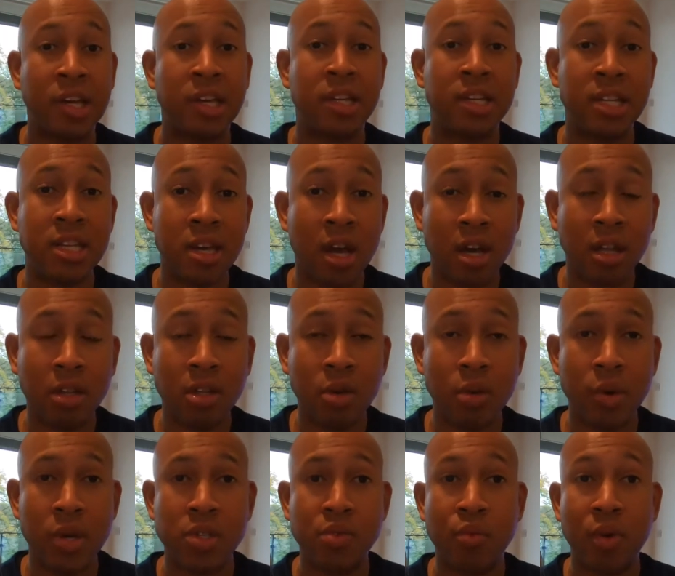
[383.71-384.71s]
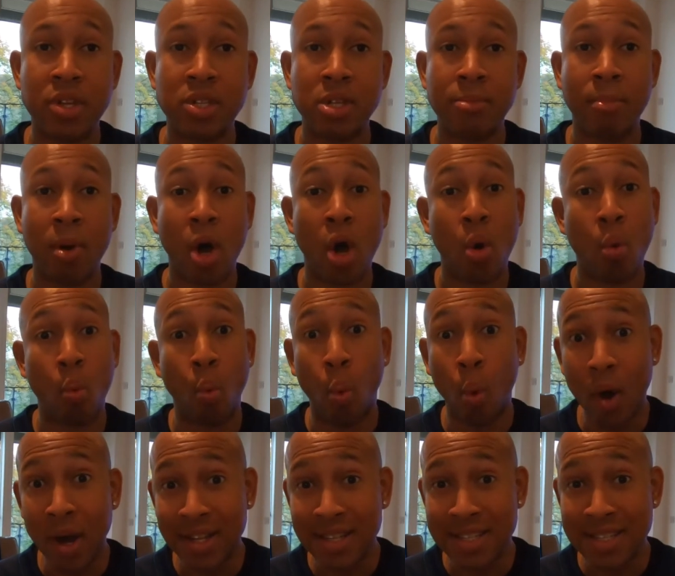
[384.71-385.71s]
Deion Lewis runs the ball
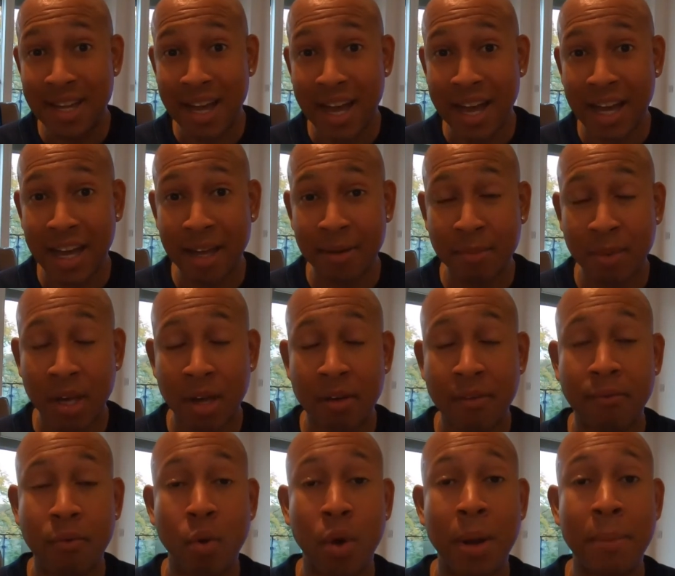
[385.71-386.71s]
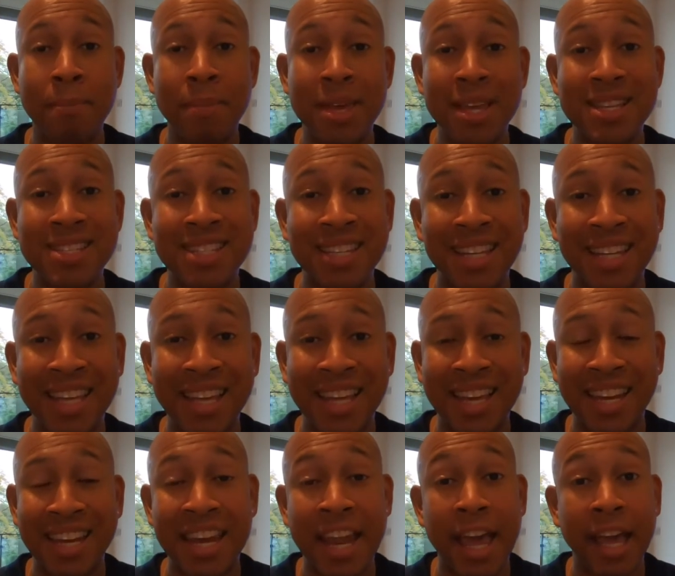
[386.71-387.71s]
1 time for a measly
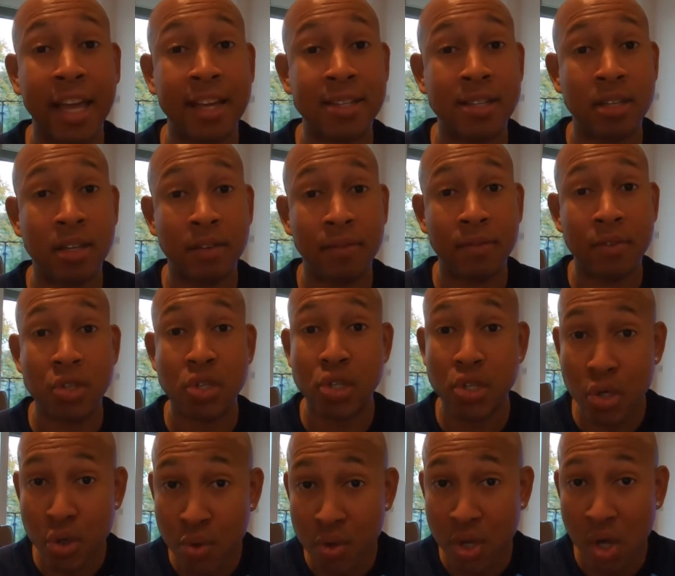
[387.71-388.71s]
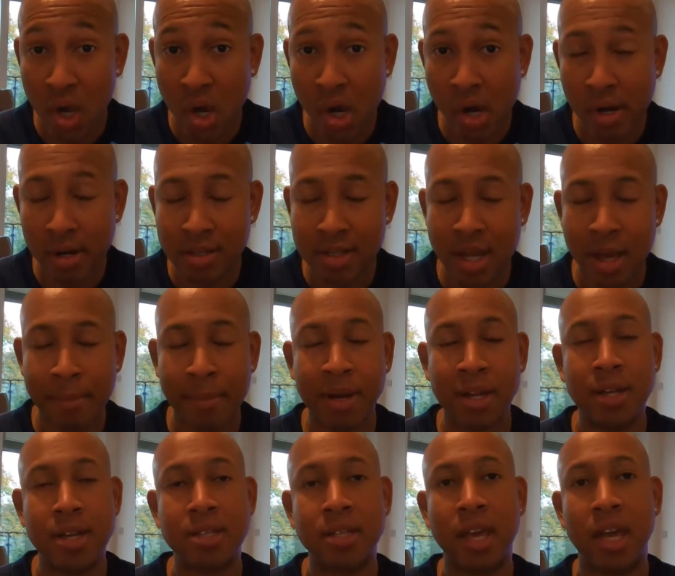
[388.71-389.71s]
negative 2 yards, but he
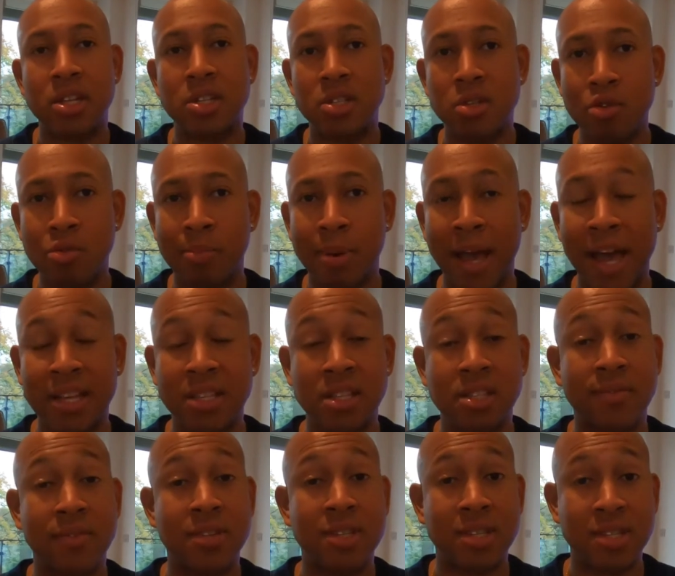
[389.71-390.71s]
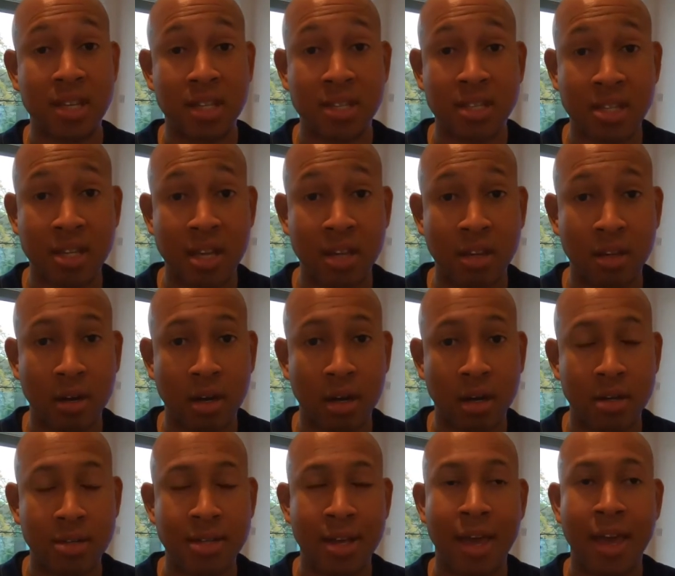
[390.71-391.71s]
does catch 2 passes for 16
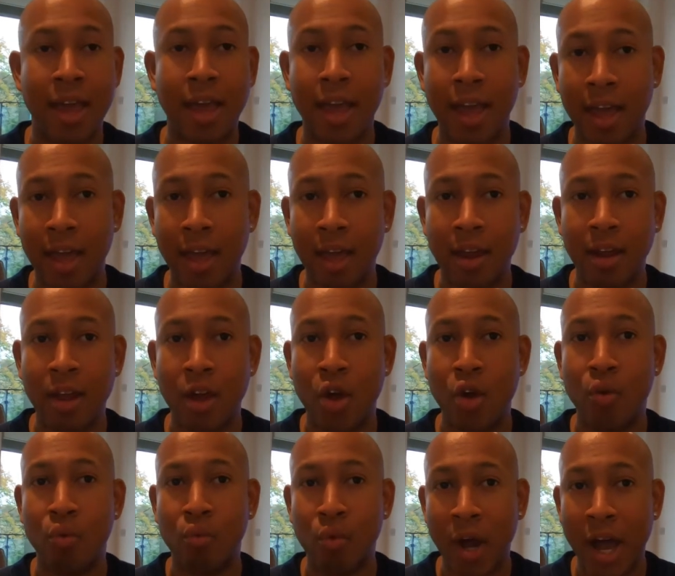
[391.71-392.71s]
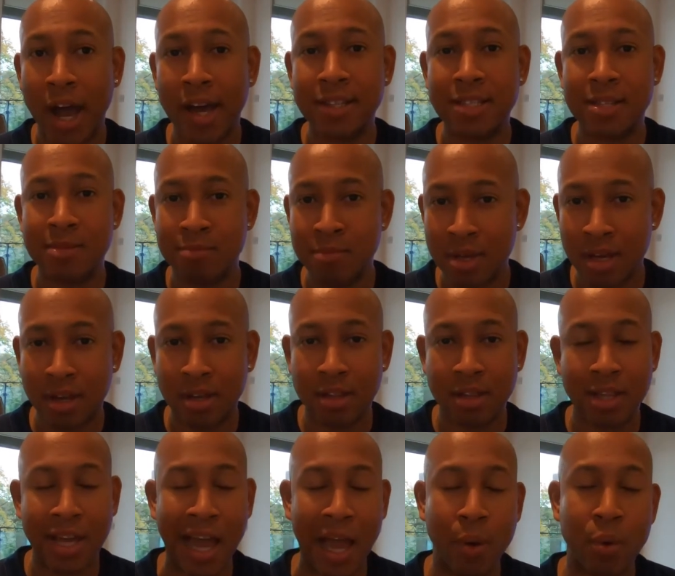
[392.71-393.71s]
yards. And Rod Smith,
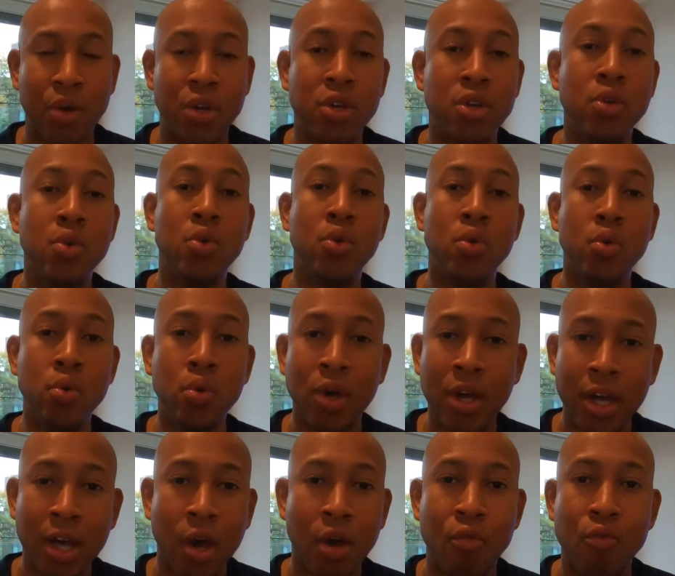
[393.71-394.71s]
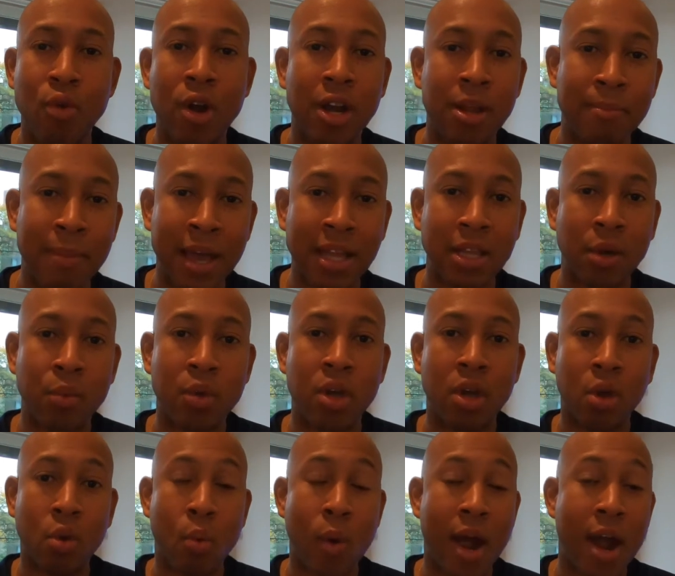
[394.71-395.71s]
our new running back that we
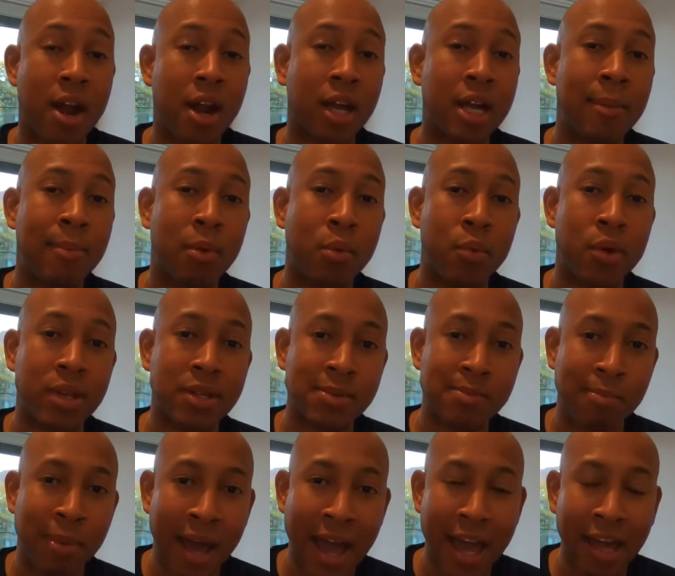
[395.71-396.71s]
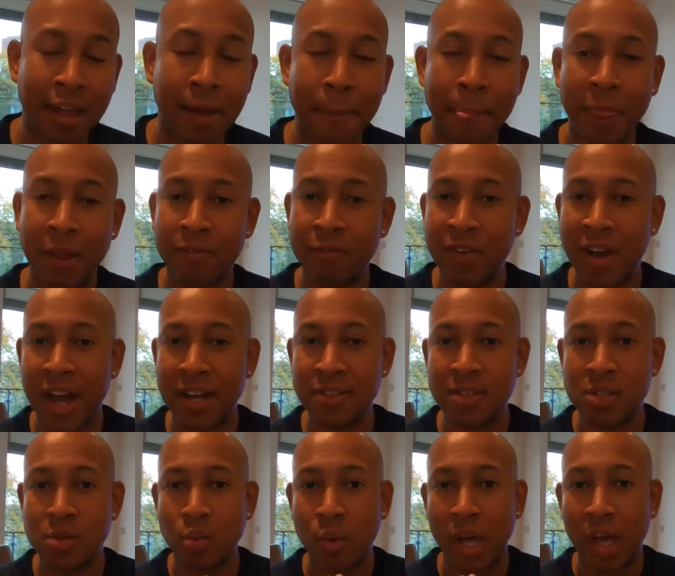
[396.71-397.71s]
acquired a couple weeks back, finds
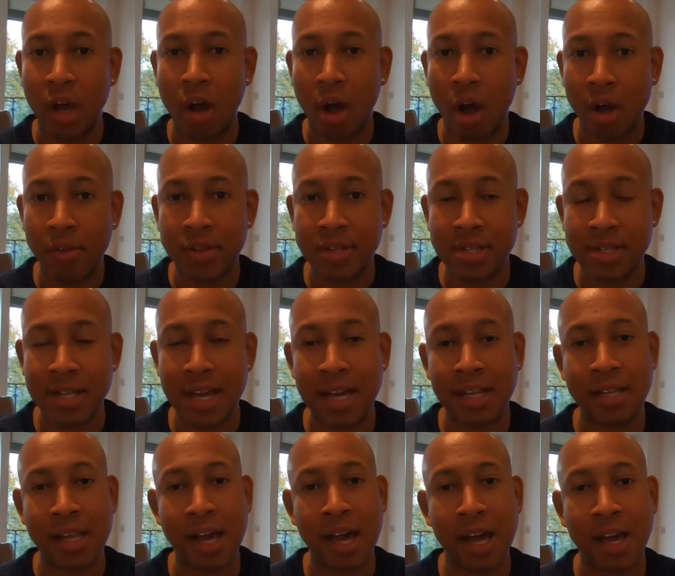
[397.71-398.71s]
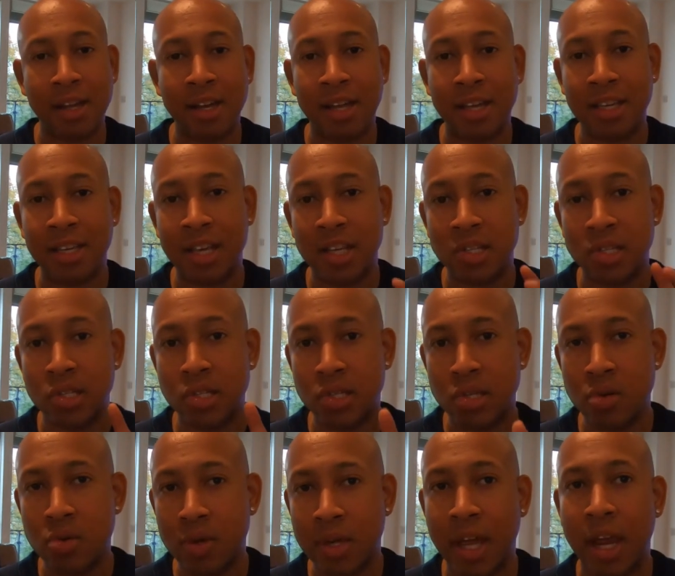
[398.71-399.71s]
his way on the stat line, gets
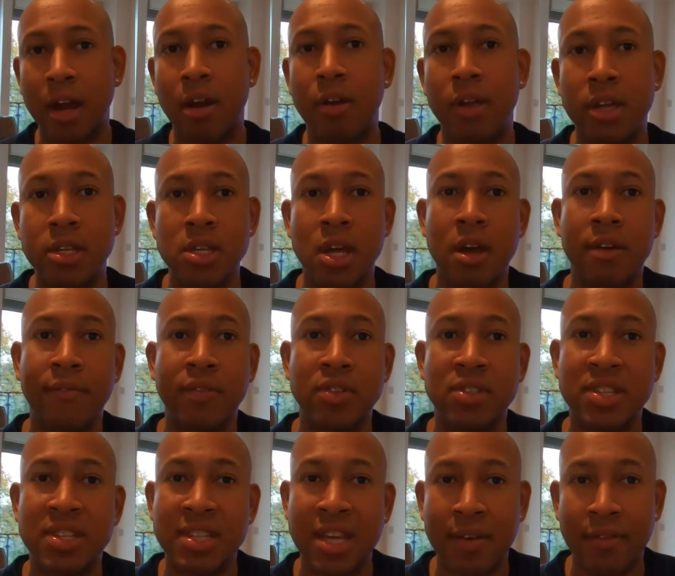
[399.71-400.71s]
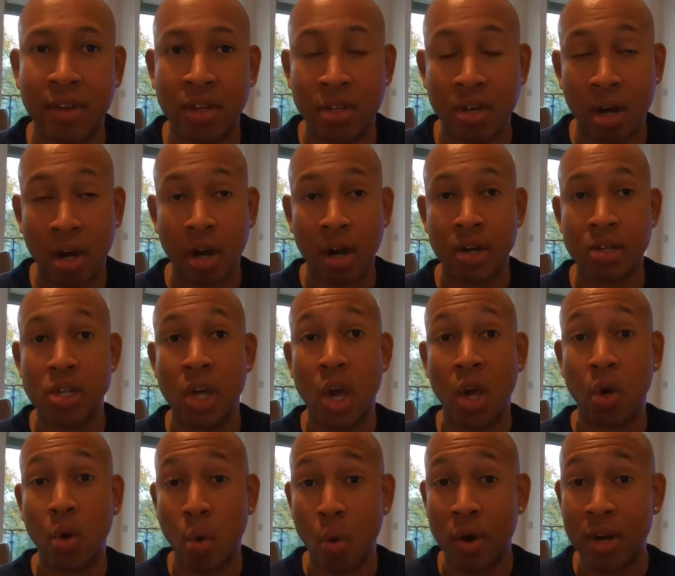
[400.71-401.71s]
2 carries for 7 yards.
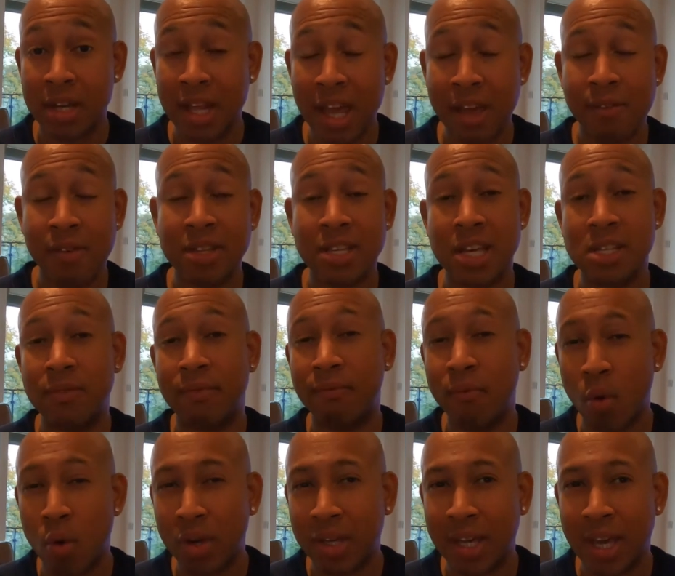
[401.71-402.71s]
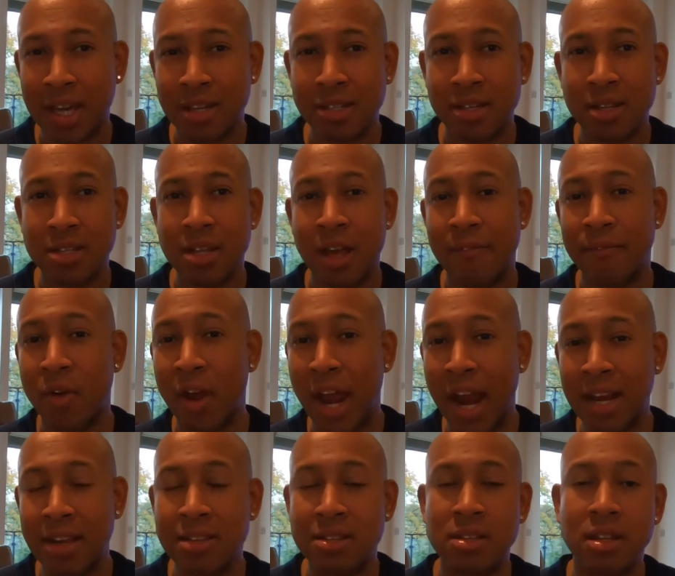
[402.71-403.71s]
Corey Davis has 4 catches for
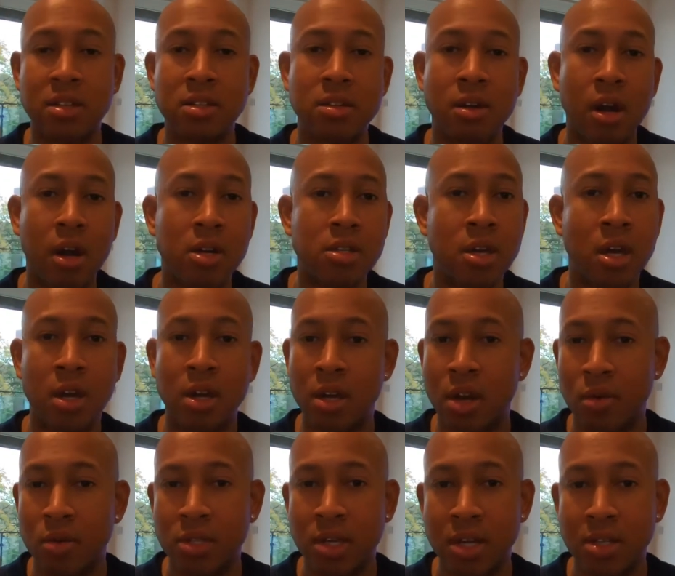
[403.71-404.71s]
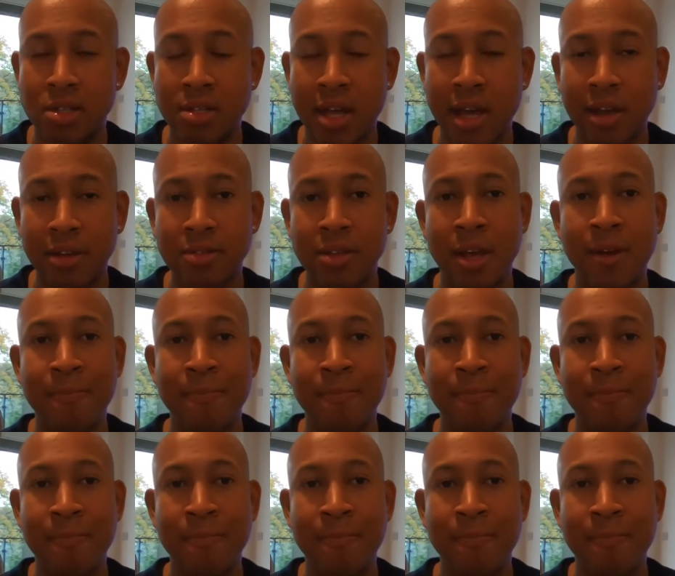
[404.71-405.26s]
86 yards, no touchdowns.